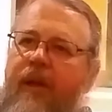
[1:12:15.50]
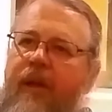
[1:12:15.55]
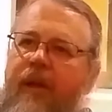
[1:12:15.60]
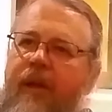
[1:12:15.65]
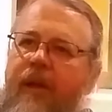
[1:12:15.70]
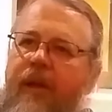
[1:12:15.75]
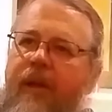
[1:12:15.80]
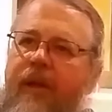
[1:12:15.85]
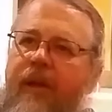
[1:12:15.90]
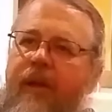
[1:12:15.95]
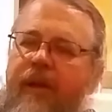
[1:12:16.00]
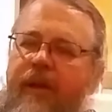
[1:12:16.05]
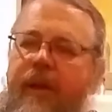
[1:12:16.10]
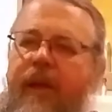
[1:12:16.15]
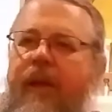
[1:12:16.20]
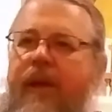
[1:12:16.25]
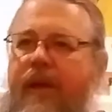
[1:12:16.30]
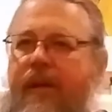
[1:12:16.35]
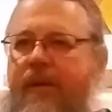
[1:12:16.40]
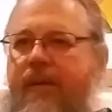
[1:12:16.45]
week or
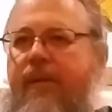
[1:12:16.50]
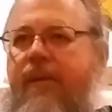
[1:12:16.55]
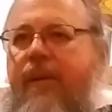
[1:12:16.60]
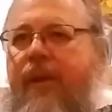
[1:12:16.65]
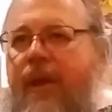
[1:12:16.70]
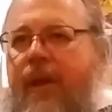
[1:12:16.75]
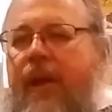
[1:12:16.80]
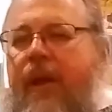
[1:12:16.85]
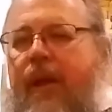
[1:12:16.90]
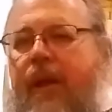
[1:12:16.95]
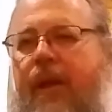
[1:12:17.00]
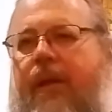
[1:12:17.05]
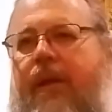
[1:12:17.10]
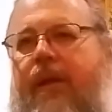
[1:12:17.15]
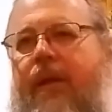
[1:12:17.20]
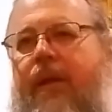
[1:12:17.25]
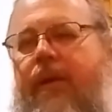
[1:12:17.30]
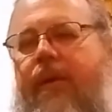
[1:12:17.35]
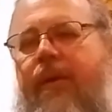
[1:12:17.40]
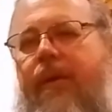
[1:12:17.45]
yeah,
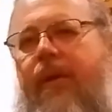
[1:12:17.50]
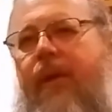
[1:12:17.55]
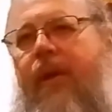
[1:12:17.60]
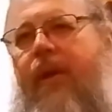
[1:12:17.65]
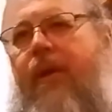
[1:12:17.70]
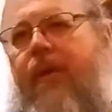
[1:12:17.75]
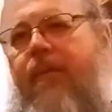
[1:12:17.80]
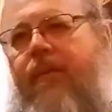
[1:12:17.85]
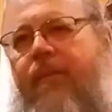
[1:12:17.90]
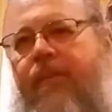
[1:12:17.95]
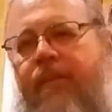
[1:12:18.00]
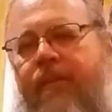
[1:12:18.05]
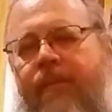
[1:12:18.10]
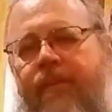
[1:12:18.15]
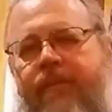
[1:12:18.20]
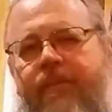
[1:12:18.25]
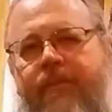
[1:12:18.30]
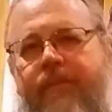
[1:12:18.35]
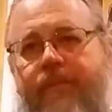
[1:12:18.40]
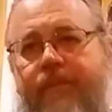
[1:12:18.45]
you
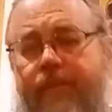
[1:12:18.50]
know.